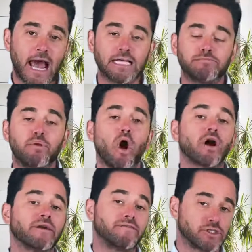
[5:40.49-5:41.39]
as
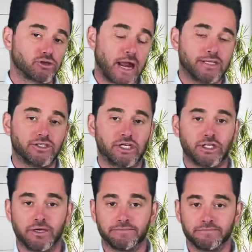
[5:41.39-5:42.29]
part of the transition.